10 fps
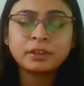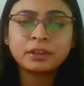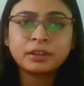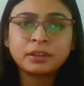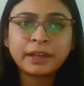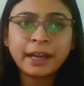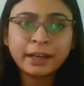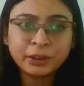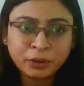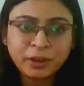
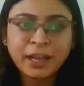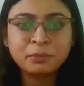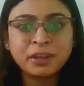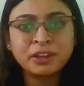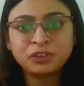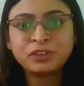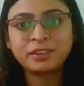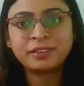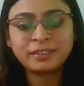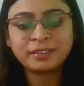and collaborations